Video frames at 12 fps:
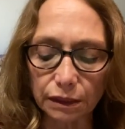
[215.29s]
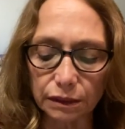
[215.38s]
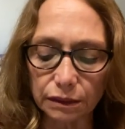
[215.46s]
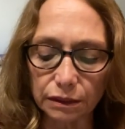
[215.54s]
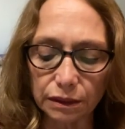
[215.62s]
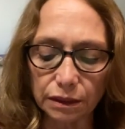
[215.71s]

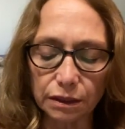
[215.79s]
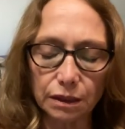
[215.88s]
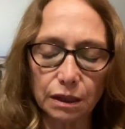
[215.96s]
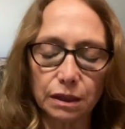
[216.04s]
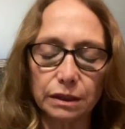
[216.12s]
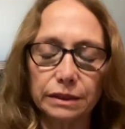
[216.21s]
the
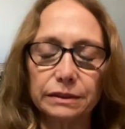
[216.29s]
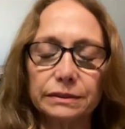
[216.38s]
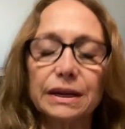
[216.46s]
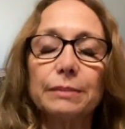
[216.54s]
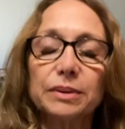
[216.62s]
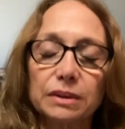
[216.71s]

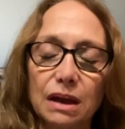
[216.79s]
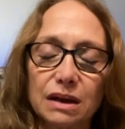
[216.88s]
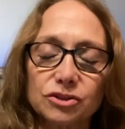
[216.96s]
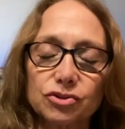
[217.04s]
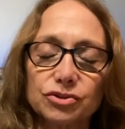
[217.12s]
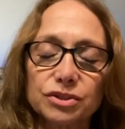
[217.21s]

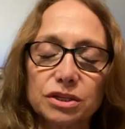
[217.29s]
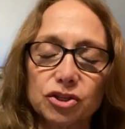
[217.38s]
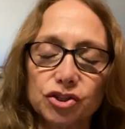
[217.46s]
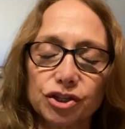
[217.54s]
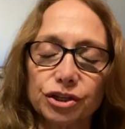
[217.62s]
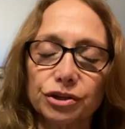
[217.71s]
nebulizers
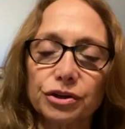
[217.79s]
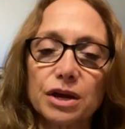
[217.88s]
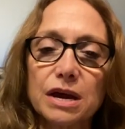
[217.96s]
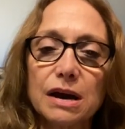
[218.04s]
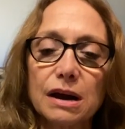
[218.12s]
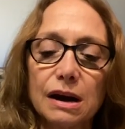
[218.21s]
this year.
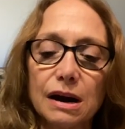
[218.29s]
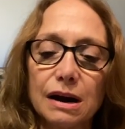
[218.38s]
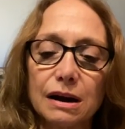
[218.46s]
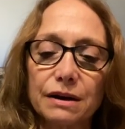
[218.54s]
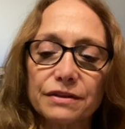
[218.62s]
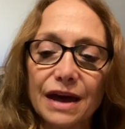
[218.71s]

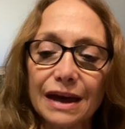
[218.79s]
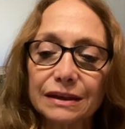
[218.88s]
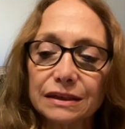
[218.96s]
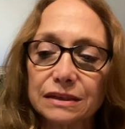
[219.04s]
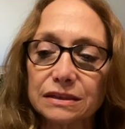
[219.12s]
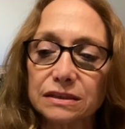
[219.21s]
That
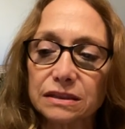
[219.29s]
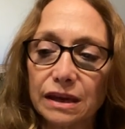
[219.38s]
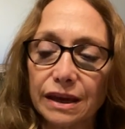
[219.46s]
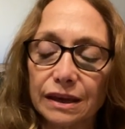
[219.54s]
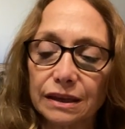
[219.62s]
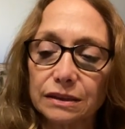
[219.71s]
is
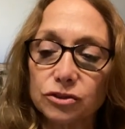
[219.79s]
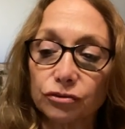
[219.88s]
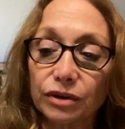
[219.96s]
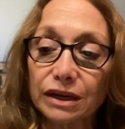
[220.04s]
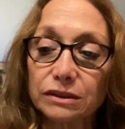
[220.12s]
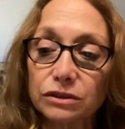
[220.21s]
a
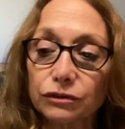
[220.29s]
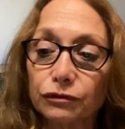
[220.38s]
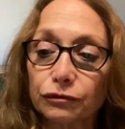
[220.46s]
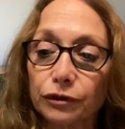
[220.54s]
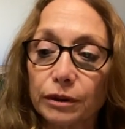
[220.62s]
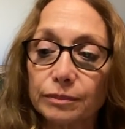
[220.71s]
directive
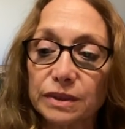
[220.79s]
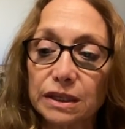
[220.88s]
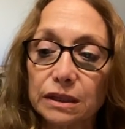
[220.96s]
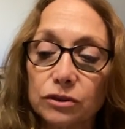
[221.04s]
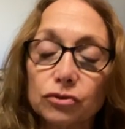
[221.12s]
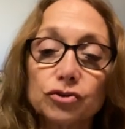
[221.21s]
from
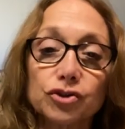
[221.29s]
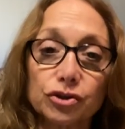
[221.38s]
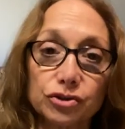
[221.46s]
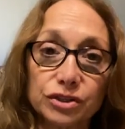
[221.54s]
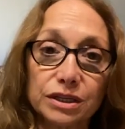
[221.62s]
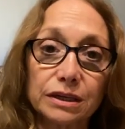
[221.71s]
the New
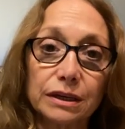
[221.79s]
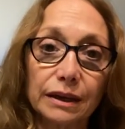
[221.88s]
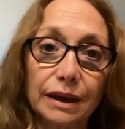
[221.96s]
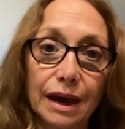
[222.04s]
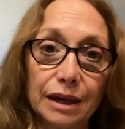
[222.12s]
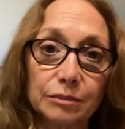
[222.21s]
Jersey
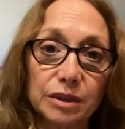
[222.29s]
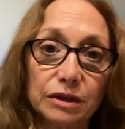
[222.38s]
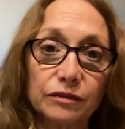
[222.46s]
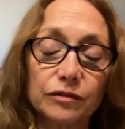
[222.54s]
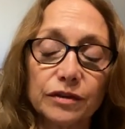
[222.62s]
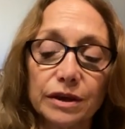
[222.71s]
Academy
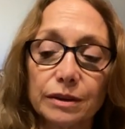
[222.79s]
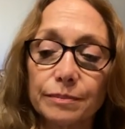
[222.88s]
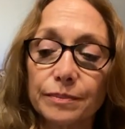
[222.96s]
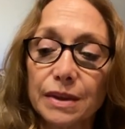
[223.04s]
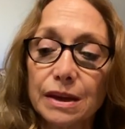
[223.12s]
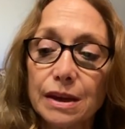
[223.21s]
of
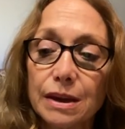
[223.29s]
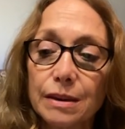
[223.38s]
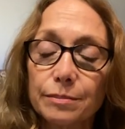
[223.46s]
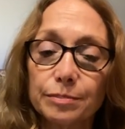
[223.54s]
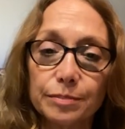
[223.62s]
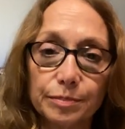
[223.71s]

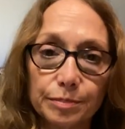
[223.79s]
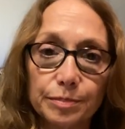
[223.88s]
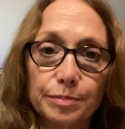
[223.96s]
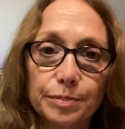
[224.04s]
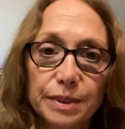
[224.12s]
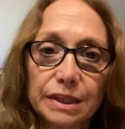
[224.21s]

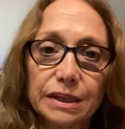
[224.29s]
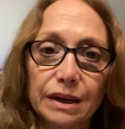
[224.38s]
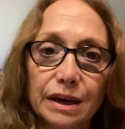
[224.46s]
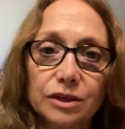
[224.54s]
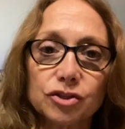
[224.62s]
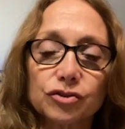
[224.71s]

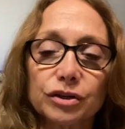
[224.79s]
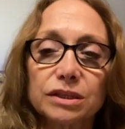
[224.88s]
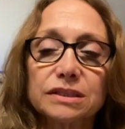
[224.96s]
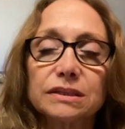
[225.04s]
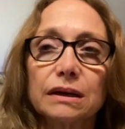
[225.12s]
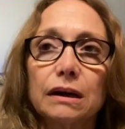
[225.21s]

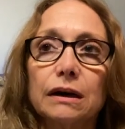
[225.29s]
Pediatrics.